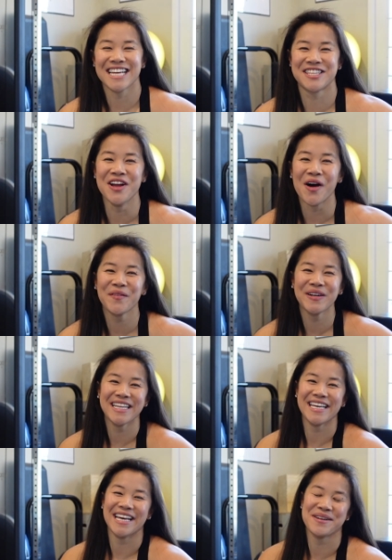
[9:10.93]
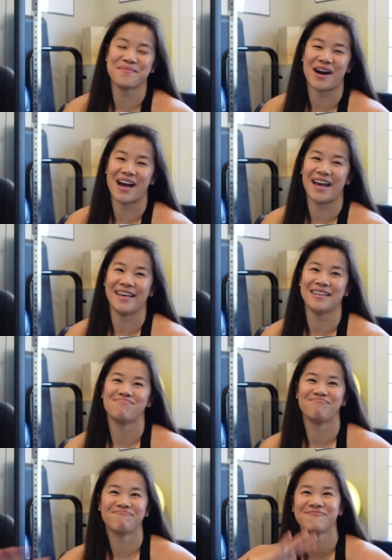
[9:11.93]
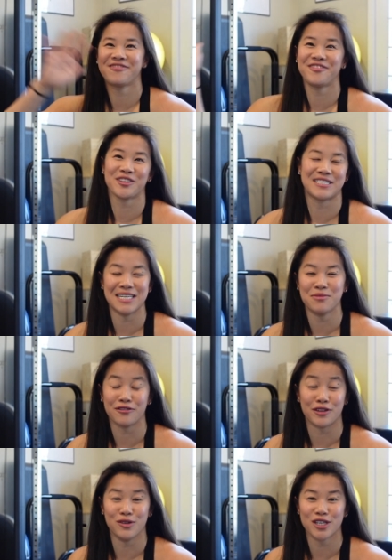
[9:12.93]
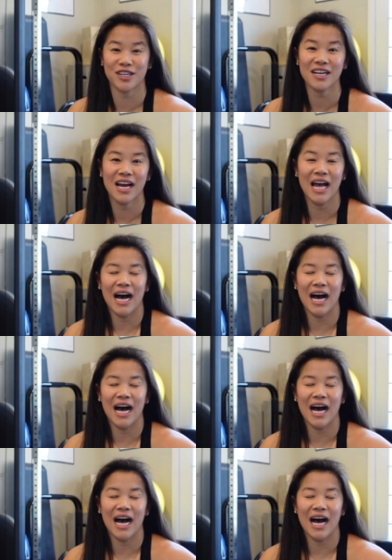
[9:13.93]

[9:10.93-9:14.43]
that's not really in my foreseeable future.